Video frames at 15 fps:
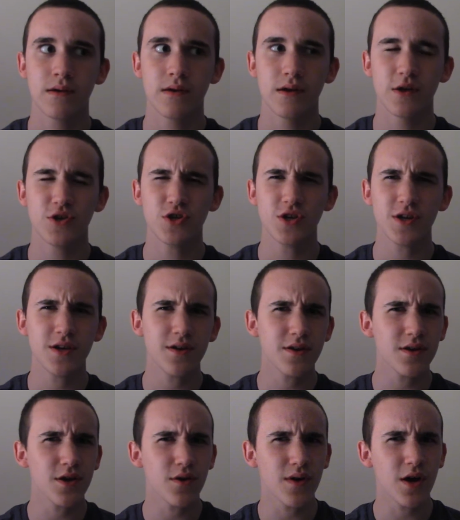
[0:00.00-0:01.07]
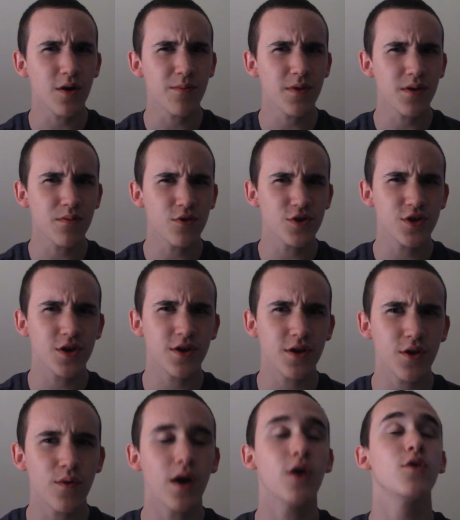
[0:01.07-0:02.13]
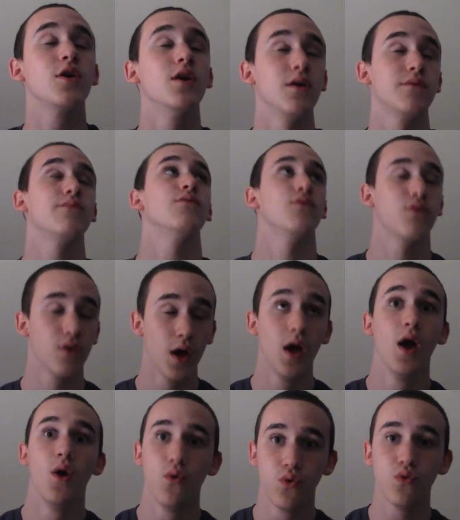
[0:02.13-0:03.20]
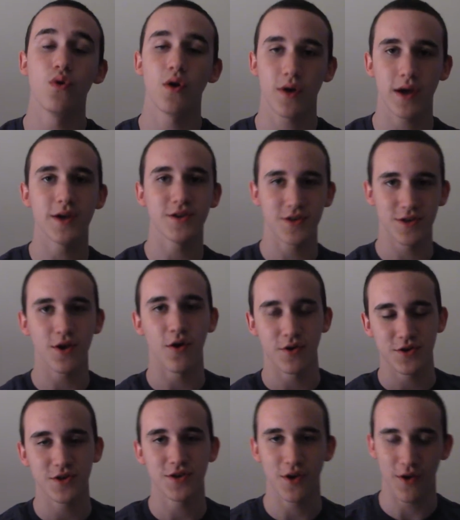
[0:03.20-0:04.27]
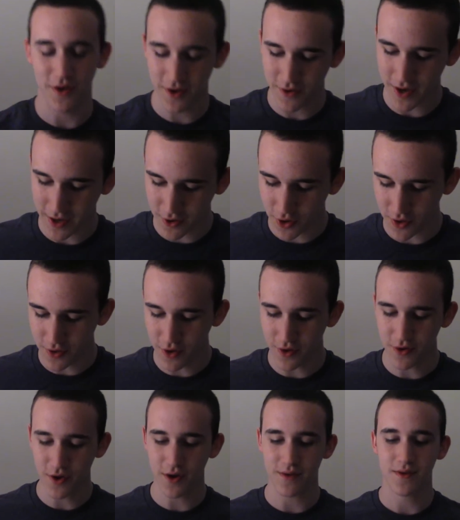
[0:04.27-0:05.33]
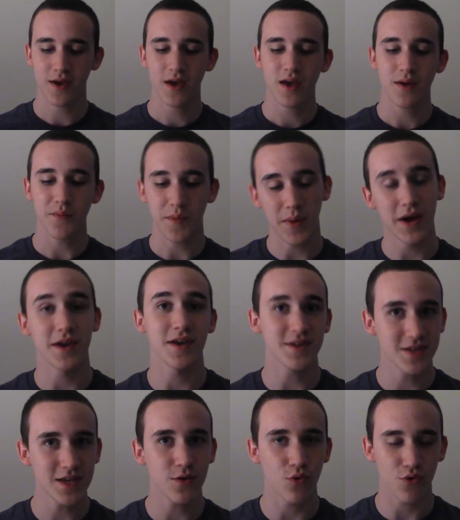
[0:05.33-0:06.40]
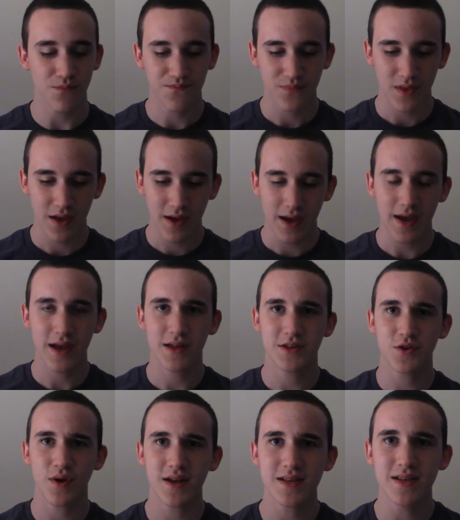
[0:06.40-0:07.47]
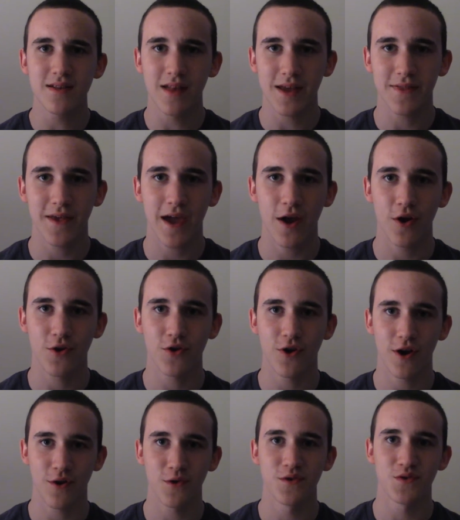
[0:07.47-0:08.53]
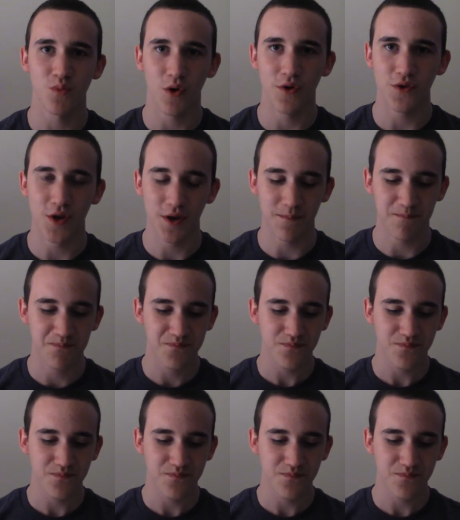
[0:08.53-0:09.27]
is she going to go help them, or is she going to go, oh, good. Whew, okay, she's going. Okay, good. And we might get a sequel. And so I did like the character arc, was well done.